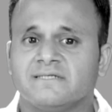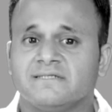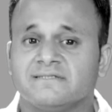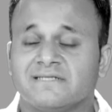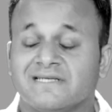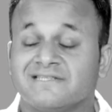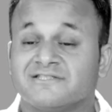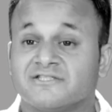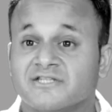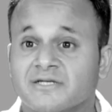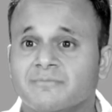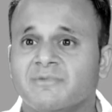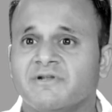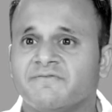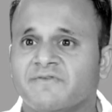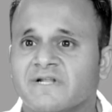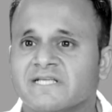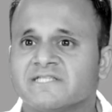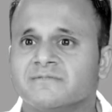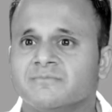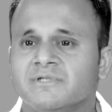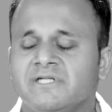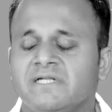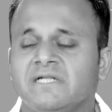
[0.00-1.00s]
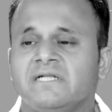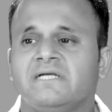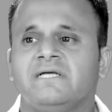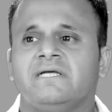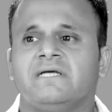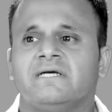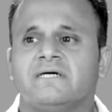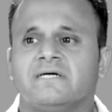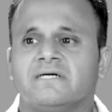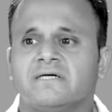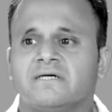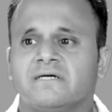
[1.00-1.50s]
is extremely flexible,
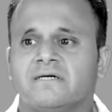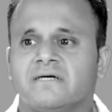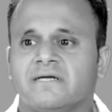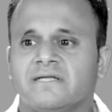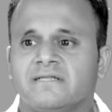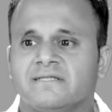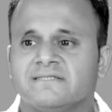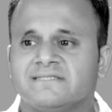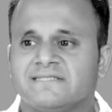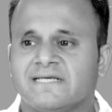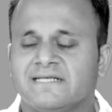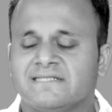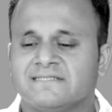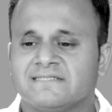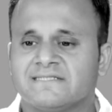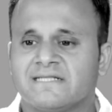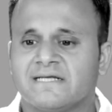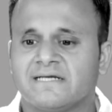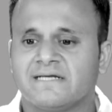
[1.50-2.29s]
in the sense